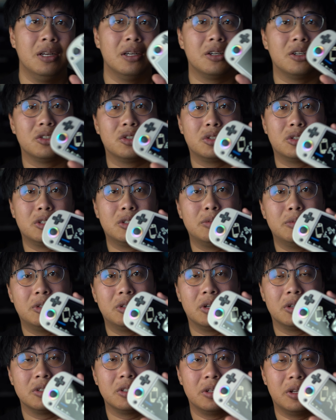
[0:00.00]
there
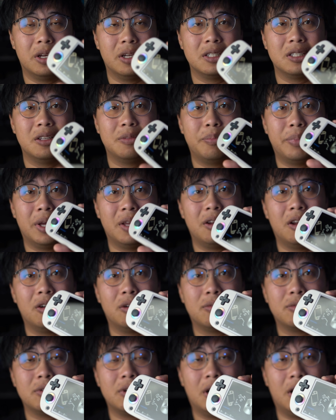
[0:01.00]
is a bit
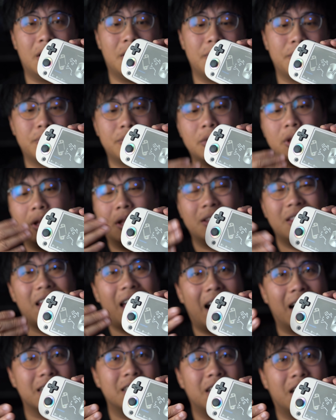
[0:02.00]
of a
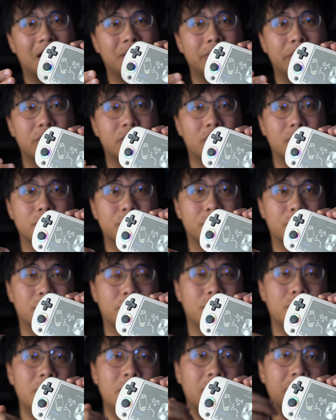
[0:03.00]
lag time in terms
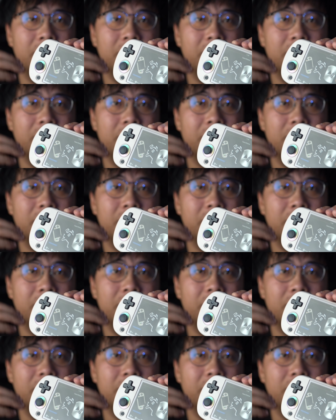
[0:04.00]
of